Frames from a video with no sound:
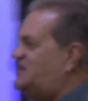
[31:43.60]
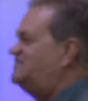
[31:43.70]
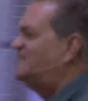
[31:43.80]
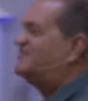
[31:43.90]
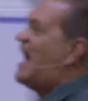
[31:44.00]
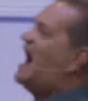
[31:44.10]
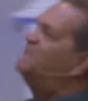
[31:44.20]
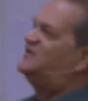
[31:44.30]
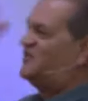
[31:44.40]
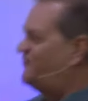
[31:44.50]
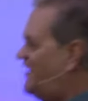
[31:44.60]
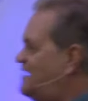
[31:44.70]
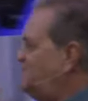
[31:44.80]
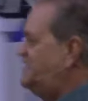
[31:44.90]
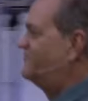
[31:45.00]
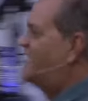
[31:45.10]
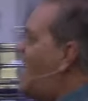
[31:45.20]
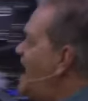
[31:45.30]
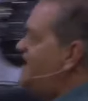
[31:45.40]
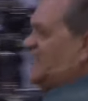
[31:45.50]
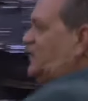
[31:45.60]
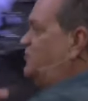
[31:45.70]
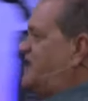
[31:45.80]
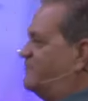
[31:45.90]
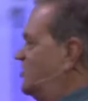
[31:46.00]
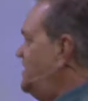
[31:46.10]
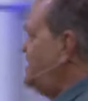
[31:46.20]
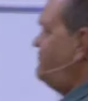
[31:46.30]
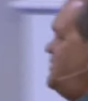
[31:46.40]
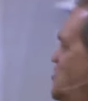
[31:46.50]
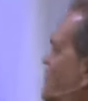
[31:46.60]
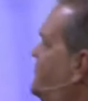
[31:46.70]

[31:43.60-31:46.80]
Jesus. I'm in the family of God. He'll never leave me or